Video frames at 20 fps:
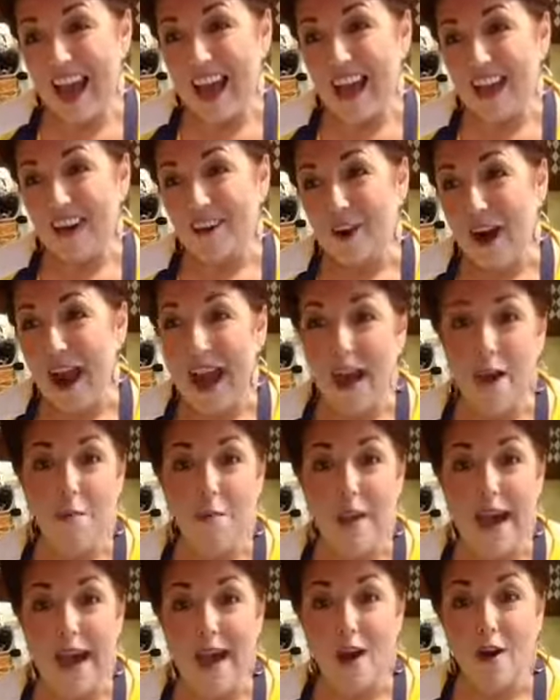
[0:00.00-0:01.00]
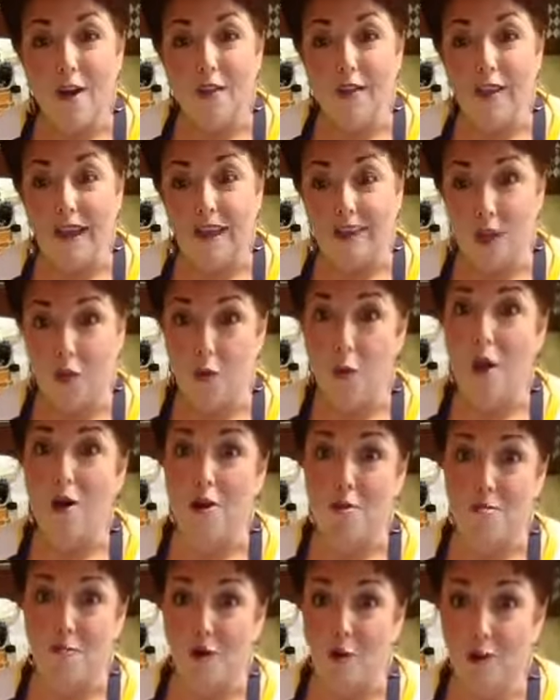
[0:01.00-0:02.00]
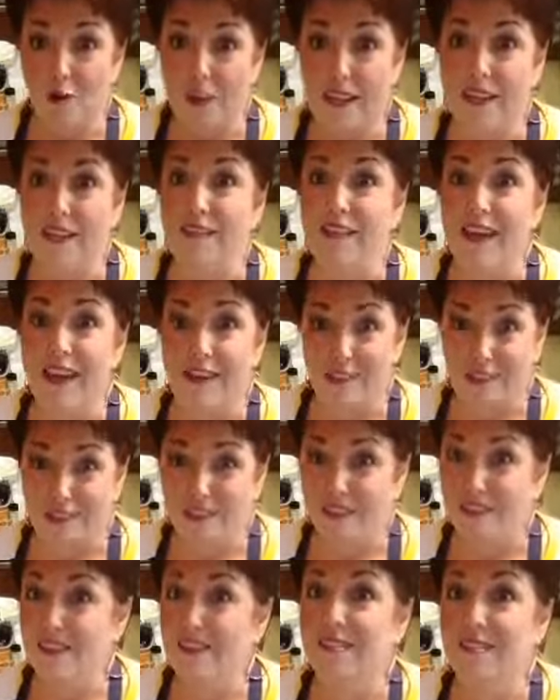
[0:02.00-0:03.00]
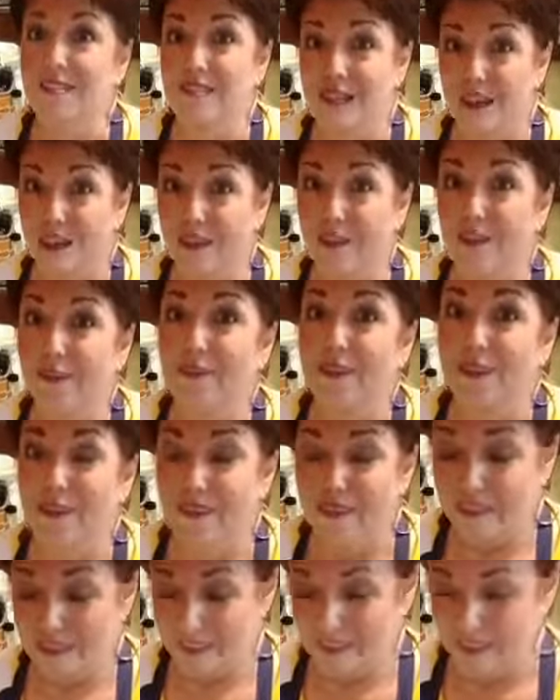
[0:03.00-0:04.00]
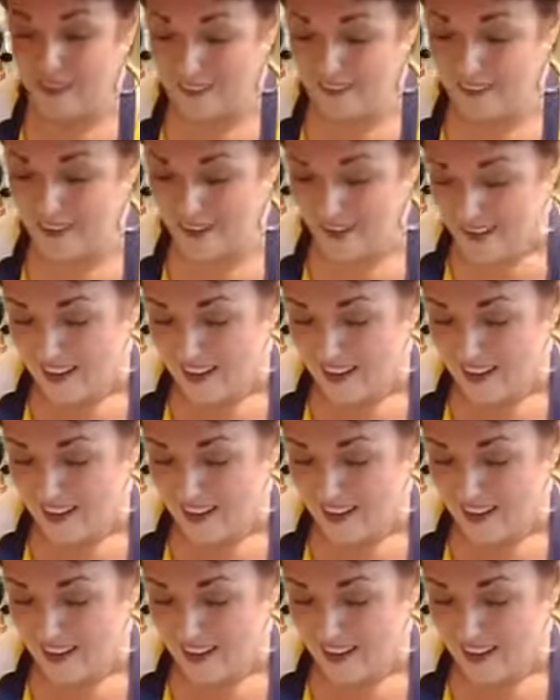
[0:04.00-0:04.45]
Or how about the guacamole? That looks so good.